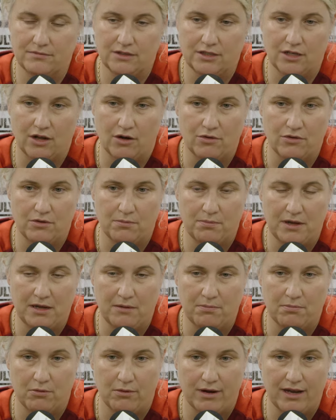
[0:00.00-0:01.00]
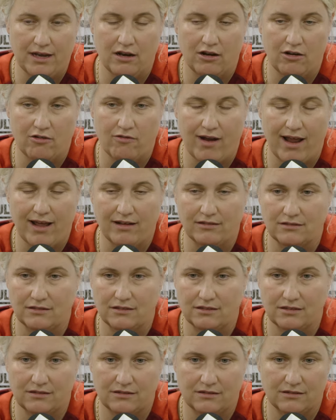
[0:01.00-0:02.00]
you know, the people in and
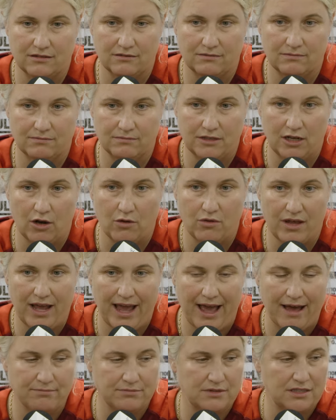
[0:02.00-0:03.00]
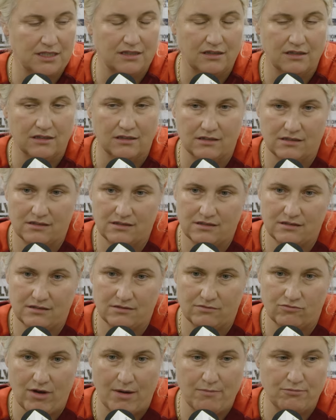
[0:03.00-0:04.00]
around, you know, the captain
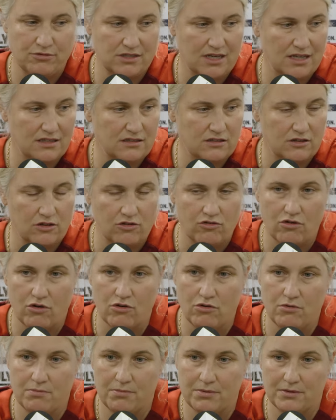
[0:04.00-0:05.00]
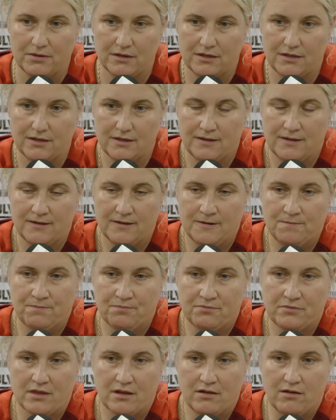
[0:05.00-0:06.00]
that represents the group
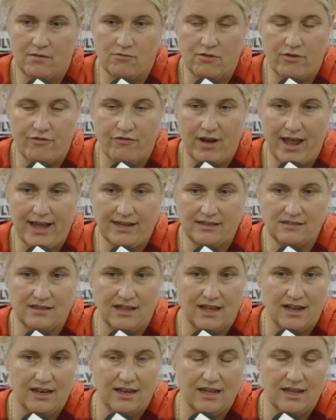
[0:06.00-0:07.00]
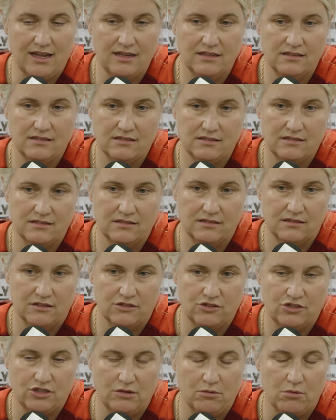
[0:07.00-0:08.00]
and reflects their needs,
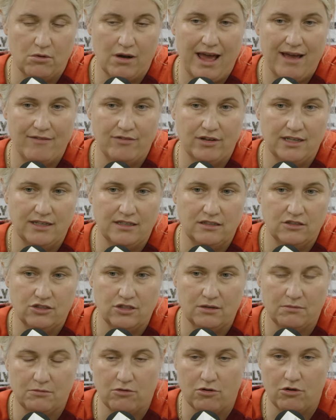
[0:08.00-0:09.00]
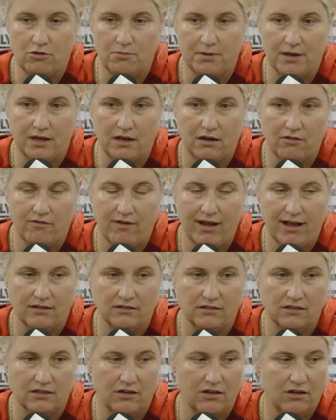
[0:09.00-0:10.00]
that she will have a leadership group in and
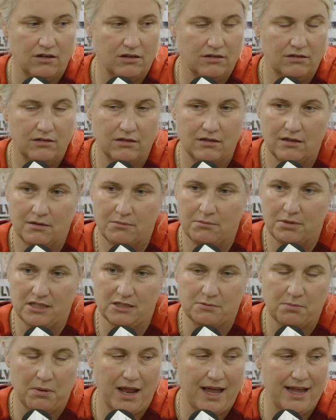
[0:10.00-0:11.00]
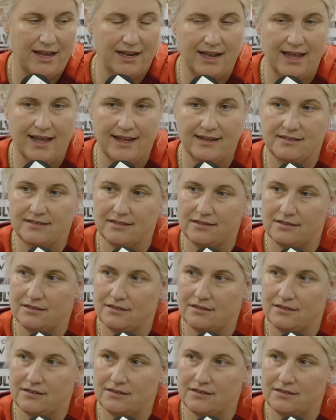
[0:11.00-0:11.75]
around her, but it's player led.